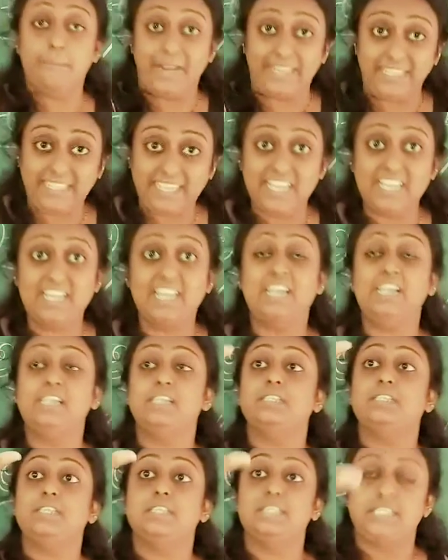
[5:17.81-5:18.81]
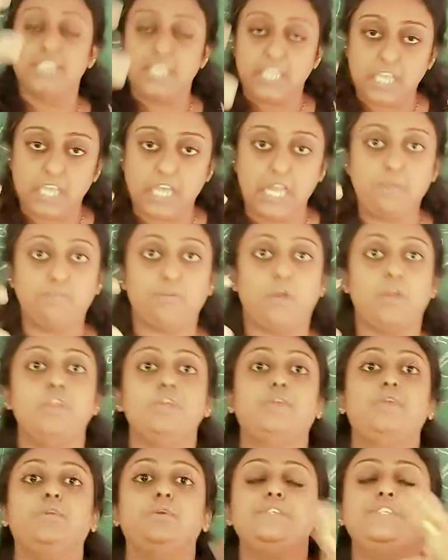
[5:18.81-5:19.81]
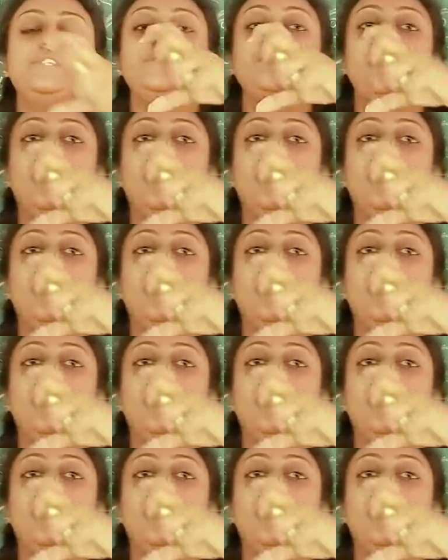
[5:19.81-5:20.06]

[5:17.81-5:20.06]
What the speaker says: material, the single molecules